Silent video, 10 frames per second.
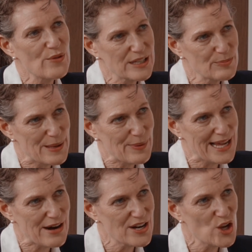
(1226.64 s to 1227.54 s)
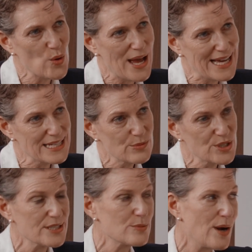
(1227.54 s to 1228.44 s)
real people are and who aren't,
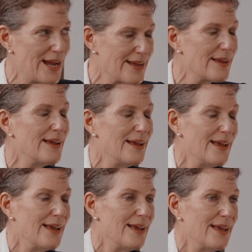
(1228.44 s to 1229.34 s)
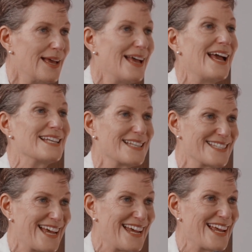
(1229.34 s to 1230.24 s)
which is why, as I
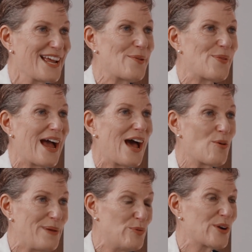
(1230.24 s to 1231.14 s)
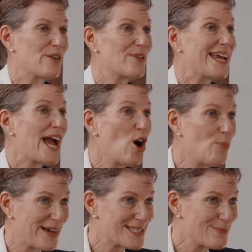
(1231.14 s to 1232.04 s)
say, other people can really
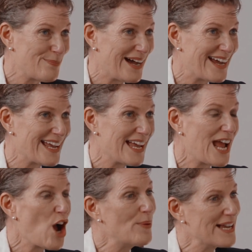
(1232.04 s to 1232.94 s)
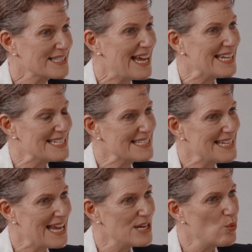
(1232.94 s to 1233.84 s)
help us by helping us to
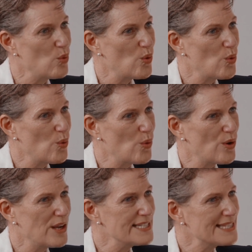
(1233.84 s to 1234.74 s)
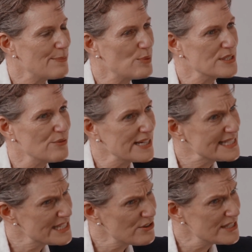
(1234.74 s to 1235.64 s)
understand, is that person really
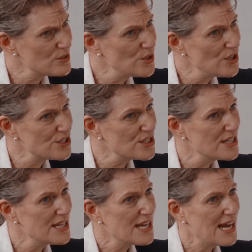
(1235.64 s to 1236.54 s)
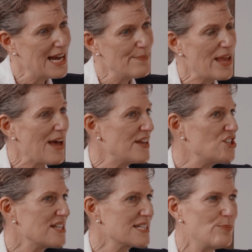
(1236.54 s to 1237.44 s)
serious or not? Are they
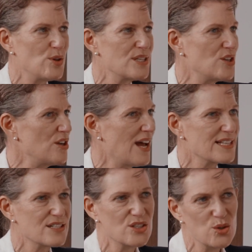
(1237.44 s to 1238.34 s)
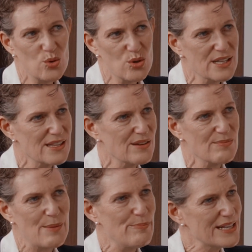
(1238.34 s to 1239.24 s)
just a person who likes to talk? They're
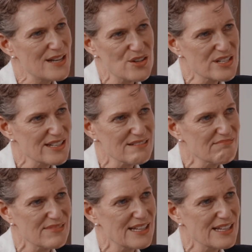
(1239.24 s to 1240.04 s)
big noting,